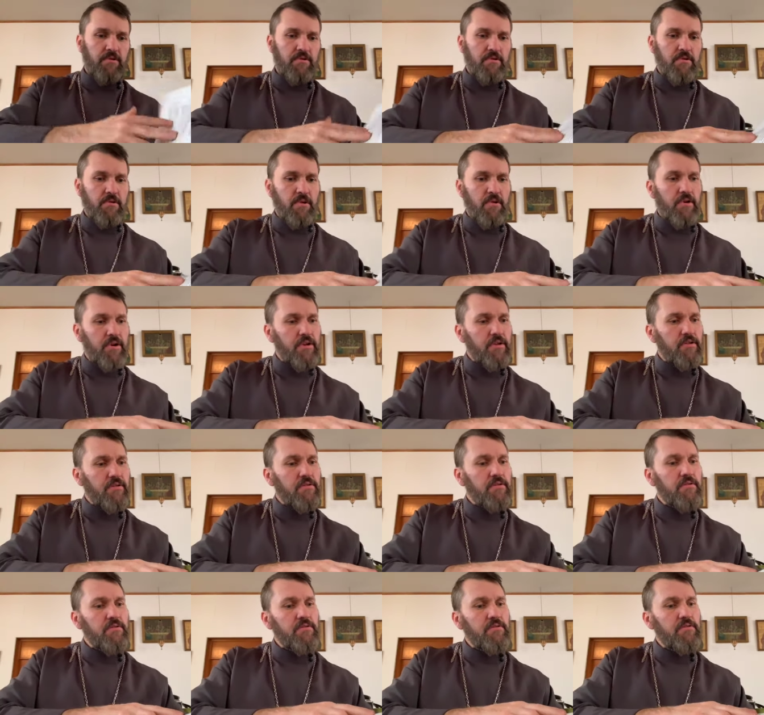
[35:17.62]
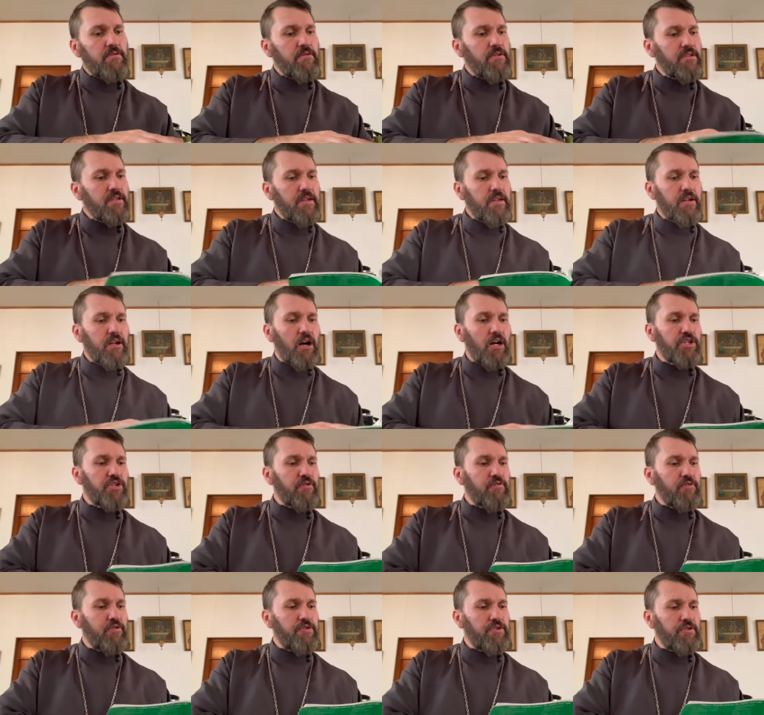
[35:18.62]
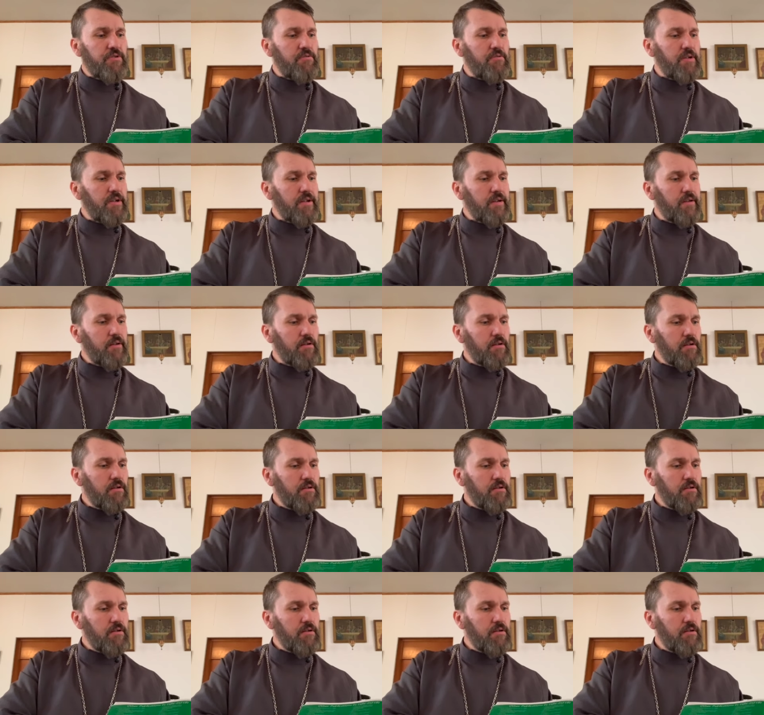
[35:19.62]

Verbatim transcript: All right. Let's get a controversial one here.